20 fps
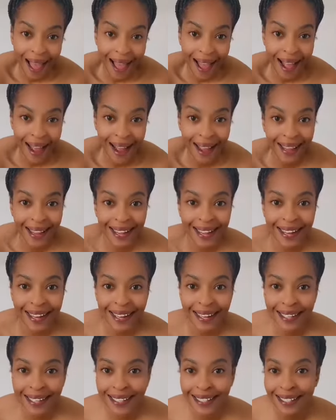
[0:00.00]
Hi
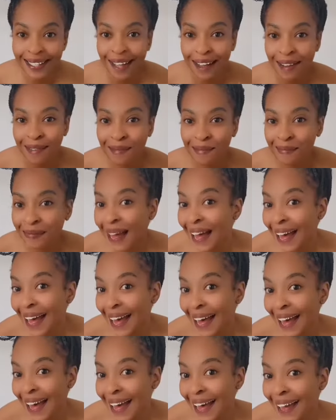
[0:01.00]
guys, I'm
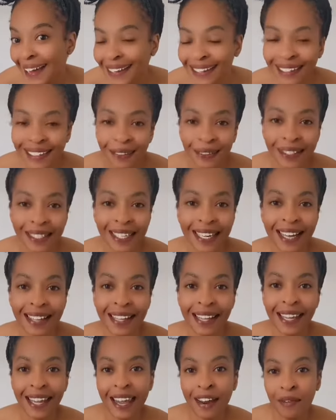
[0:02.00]
back with another
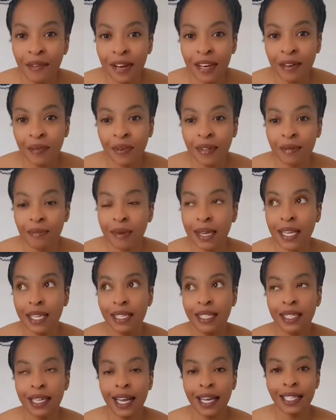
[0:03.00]
get ready with me
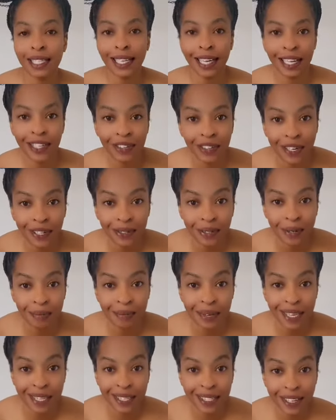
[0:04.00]
slash get dressed with me
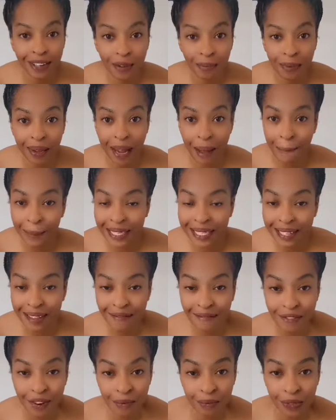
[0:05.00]
to go pick up my son
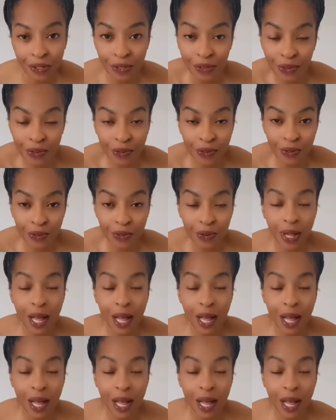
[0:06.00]
from school.